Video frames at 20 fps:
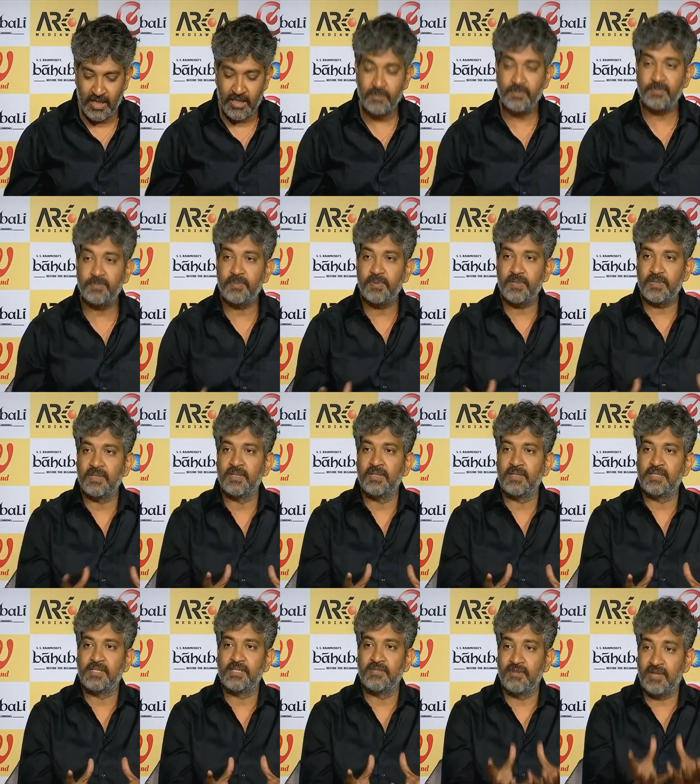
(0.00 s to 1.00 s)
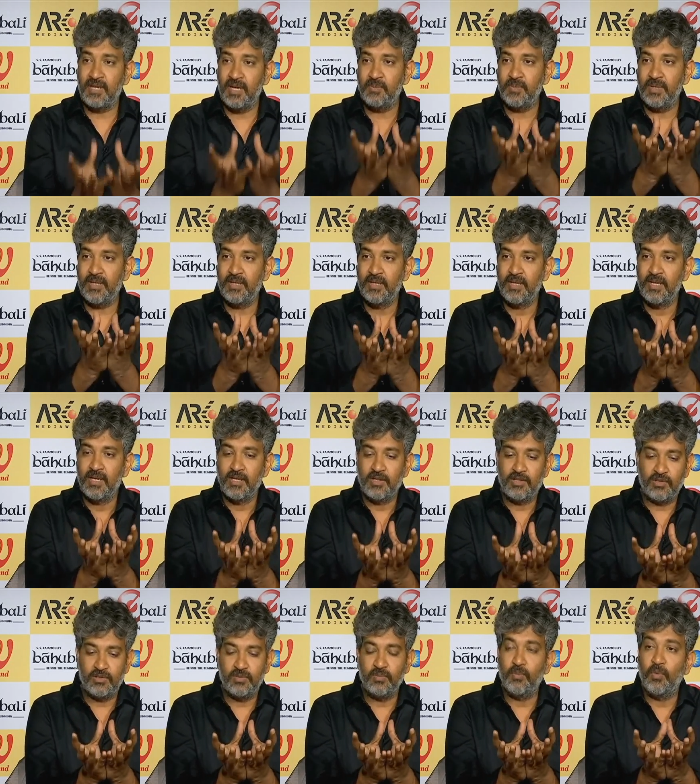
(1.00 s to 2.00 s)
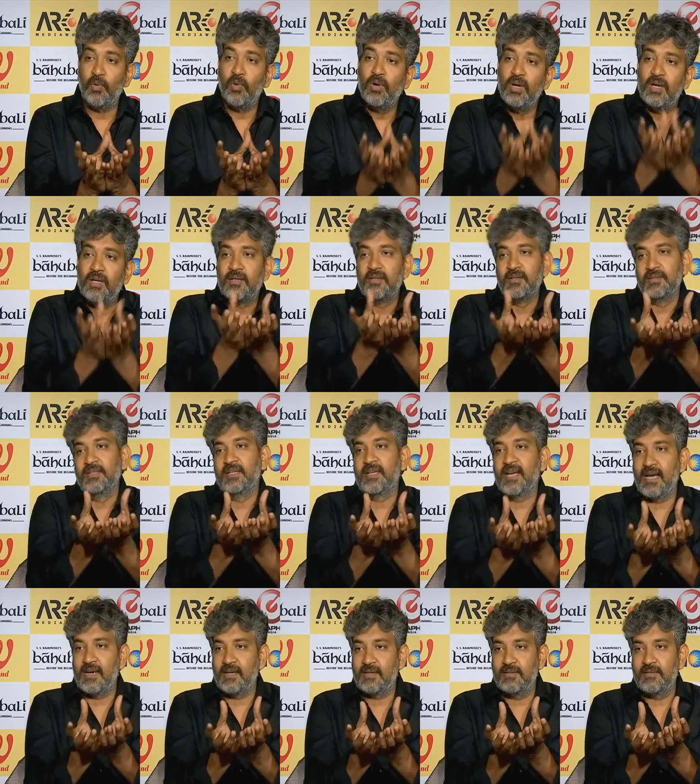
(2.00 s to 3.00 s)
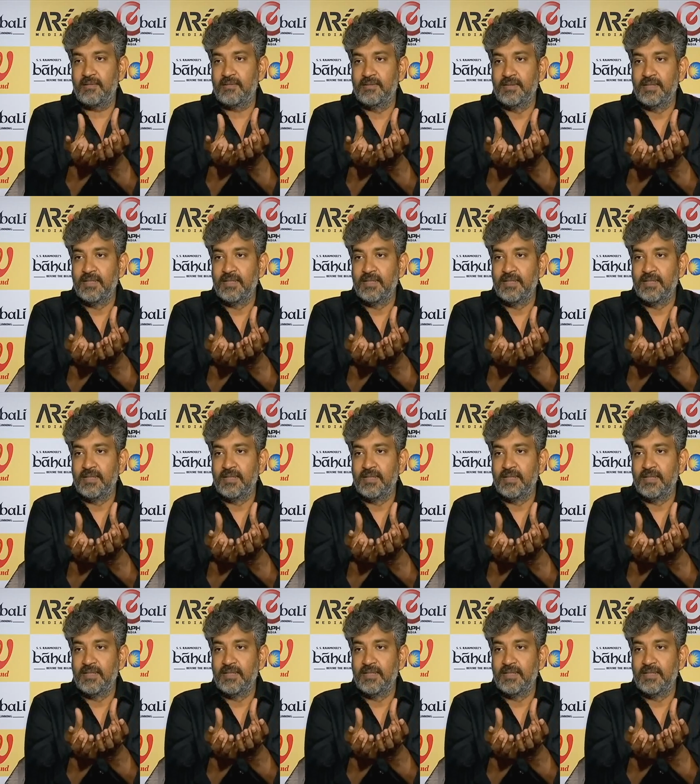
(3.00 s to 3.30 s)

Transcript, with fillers: help Sivagami to mold the character